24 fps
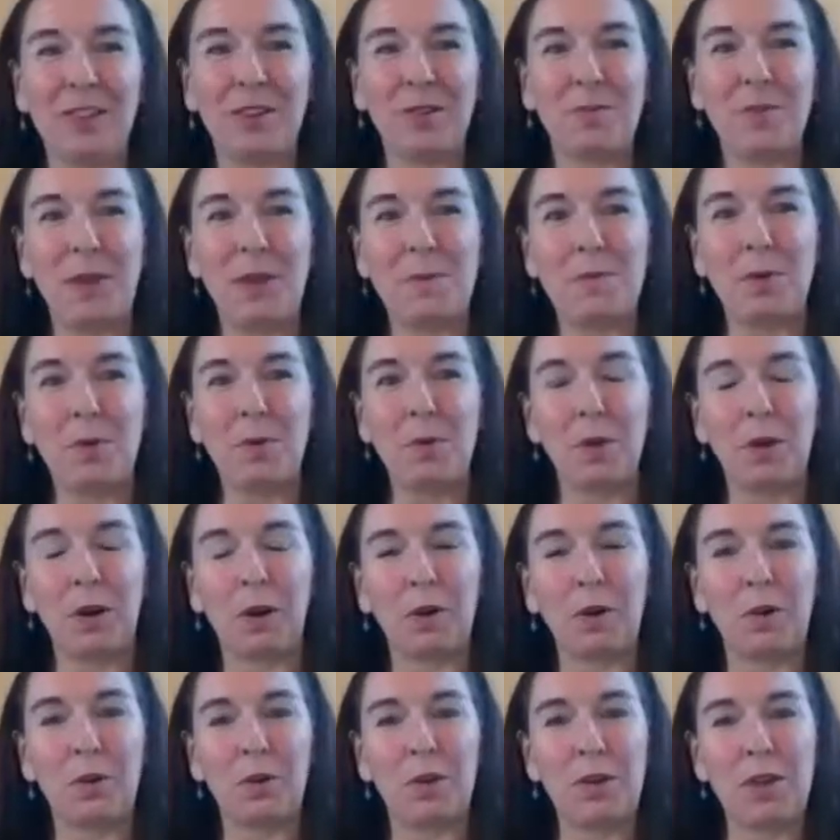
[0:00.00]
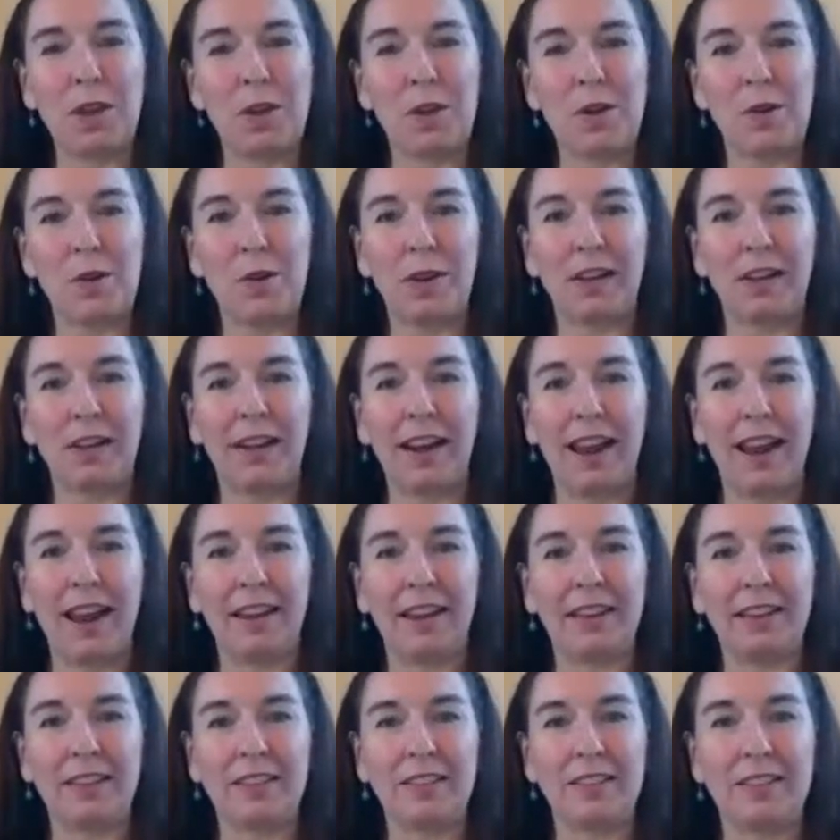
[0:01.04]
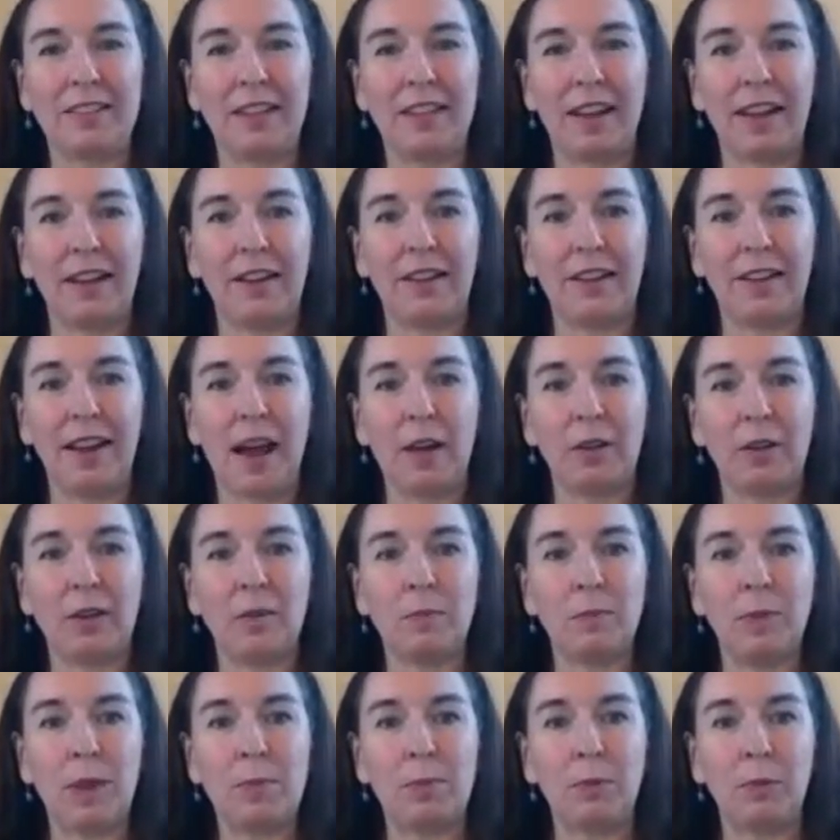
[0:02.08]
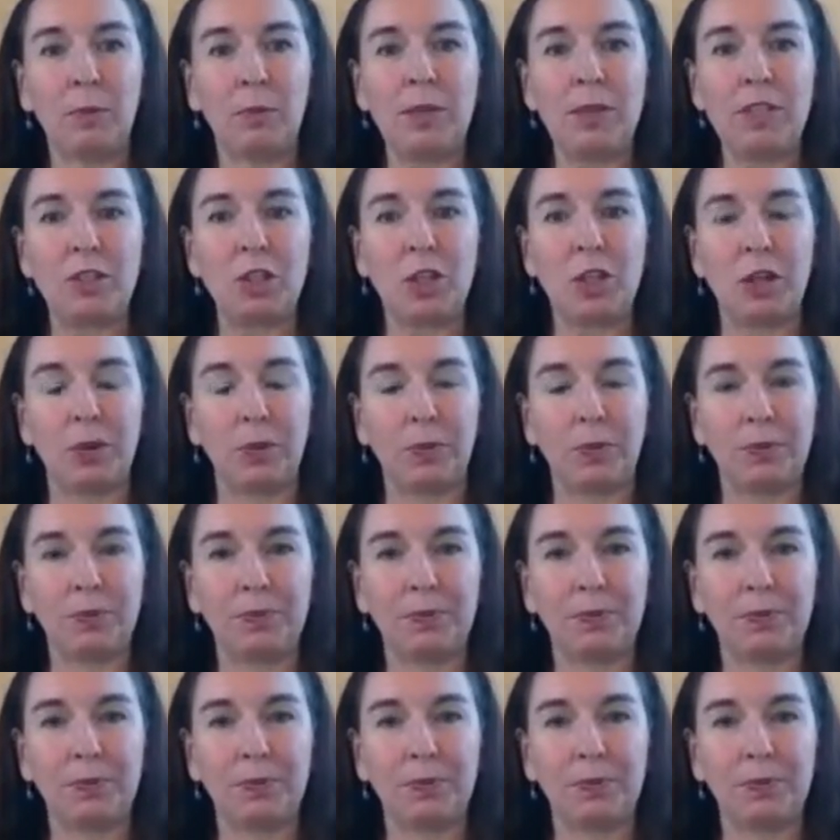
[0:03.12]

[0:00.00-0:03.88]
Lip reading: do people work with you, and how can people reach you?